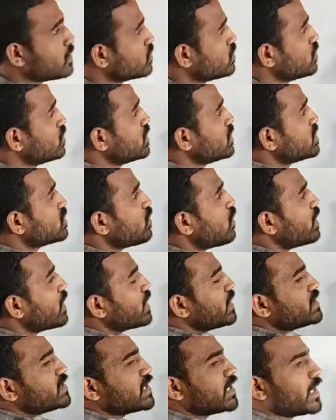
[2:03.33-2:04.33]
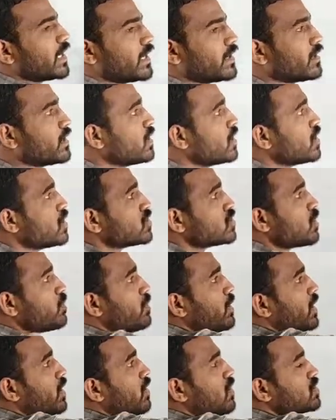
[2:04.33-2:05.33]
So this is what? Rigid end. So
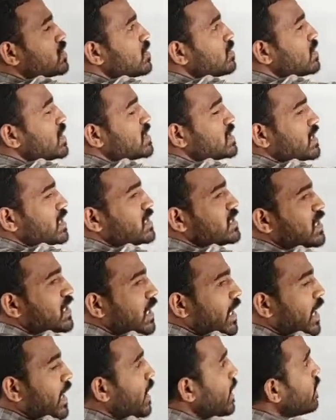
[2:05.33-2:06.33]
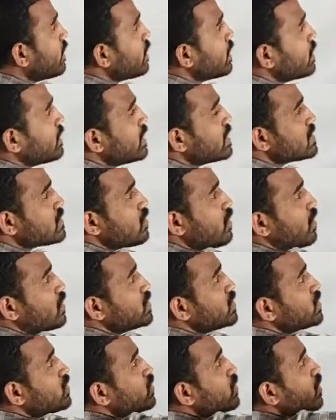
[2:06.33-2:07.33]
because of this rigid end, these
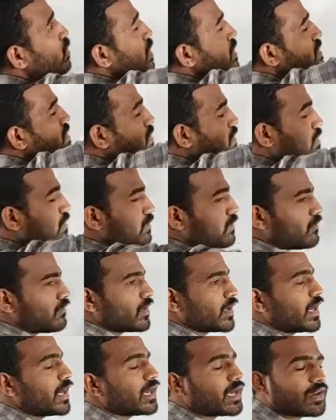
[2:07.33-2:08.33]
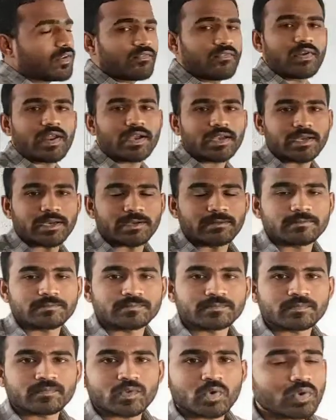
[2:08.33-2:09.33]
longitudinal waves get reflected.
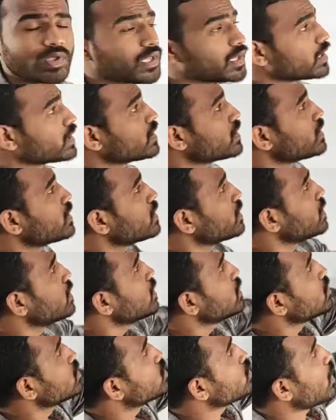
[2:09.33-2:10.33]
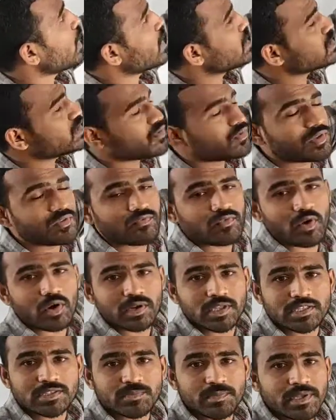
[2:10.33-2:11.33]
Okay, so as tuning
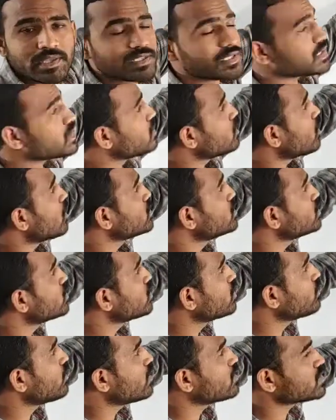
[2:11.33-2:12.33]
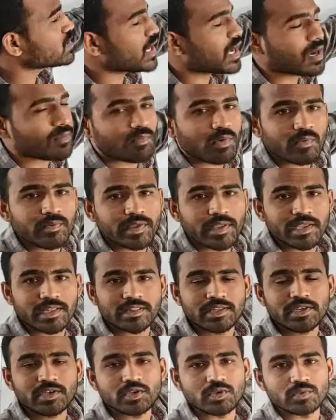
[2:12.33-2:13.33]
fork is placed, longitudinal waves are moving in
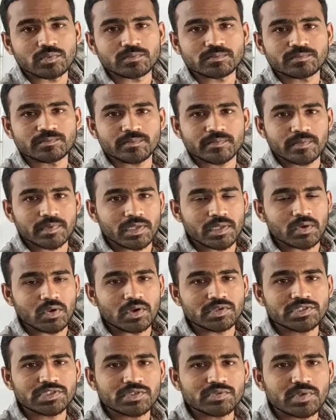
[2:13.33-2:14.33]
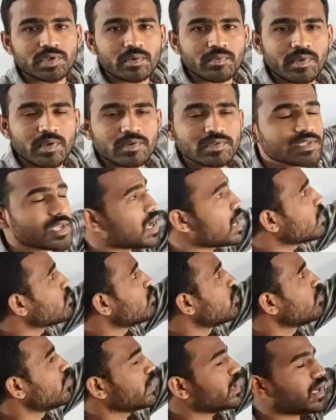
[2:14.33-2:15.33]
the tube. Longitudinal waves are
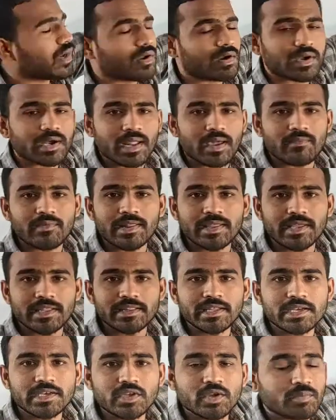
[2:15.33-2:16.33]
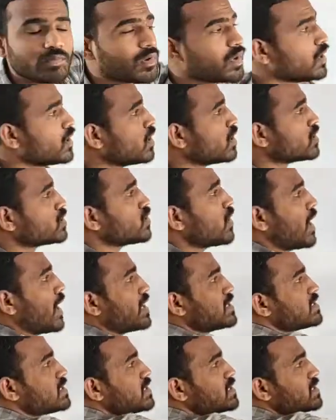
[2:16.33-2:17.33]
moving or traveling in the tube. So
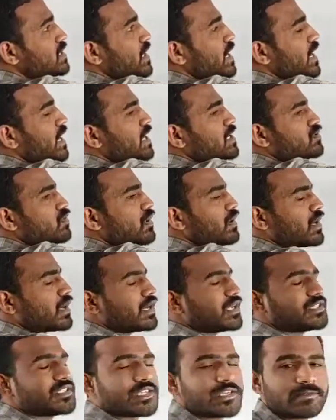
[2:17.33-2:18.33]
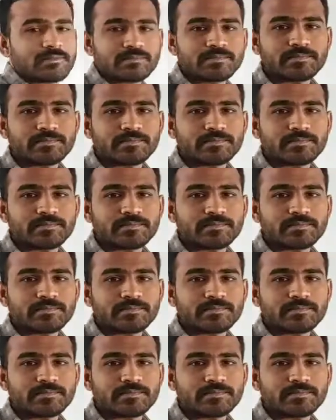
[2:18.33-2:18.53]
as this end is what? Rigid.